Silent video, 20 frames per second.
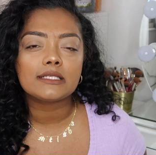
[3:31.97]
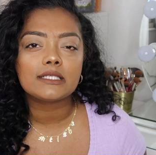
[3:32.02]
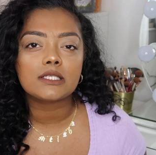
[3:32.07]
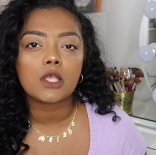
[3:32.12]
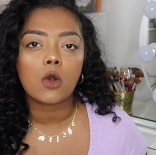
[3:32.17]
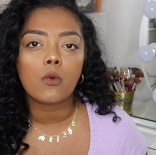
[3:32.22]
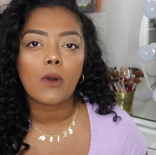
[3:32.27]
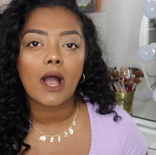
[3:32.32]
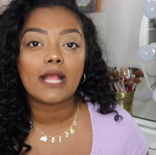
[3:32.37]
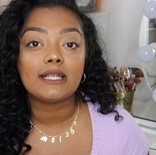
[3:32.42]

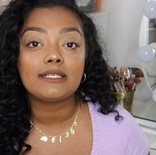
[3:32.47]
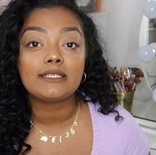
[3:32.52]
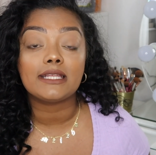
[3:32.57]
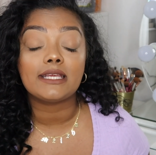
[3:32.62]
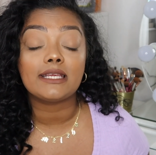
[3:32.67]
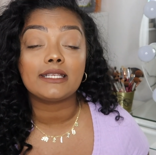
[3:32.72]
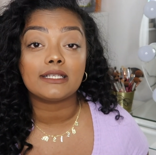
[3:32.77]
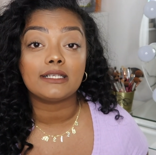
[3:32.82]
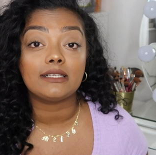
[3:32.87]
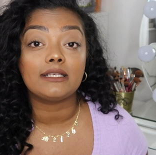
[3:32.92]
so I
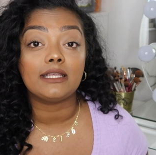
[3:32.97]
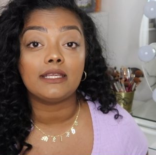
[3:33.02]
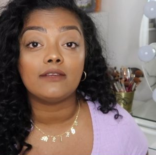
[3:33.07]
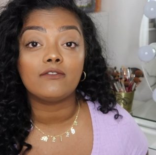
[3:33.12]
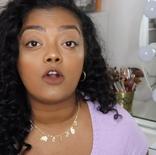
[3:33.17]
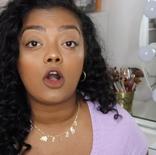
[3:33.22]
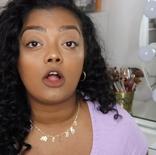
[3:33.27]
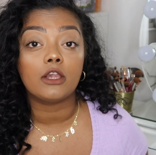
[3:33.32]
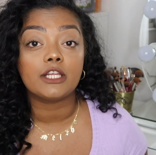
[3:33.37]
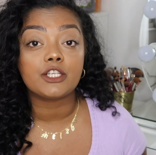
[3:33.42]
did
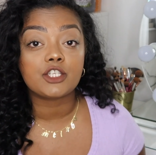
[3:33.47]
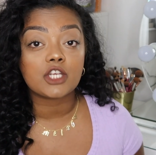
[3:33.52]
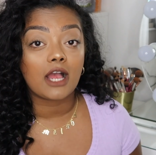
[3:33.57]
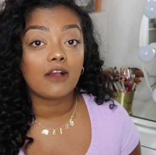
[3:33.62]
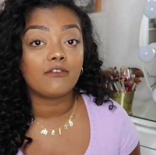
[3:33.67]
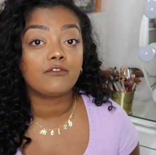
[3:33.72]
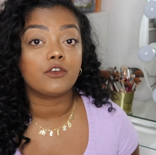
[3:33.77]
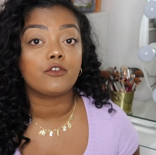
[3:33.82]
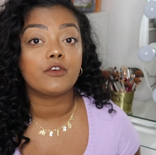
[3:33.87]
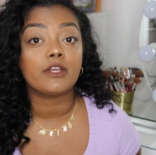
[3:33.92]
leave college
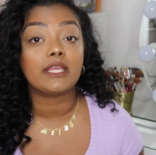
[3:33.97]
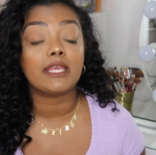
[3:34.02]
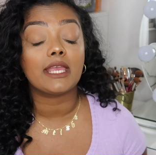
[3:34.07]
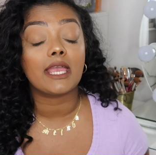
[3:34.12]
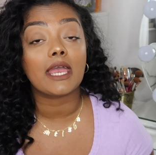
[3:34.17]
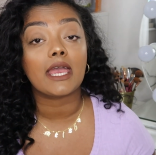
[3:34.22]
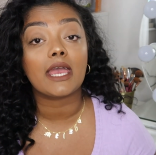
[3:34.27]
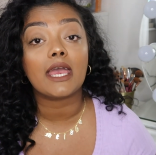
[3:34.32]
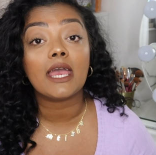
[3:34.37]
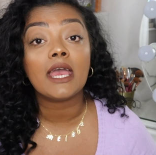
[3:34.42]
after a
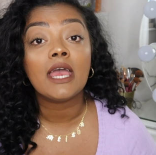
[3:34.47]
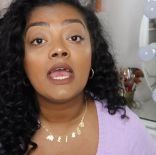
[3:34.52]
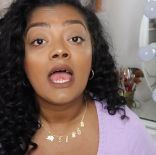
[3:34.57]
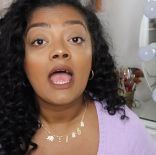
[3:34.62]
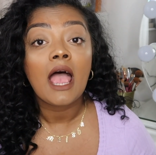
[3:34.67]
year,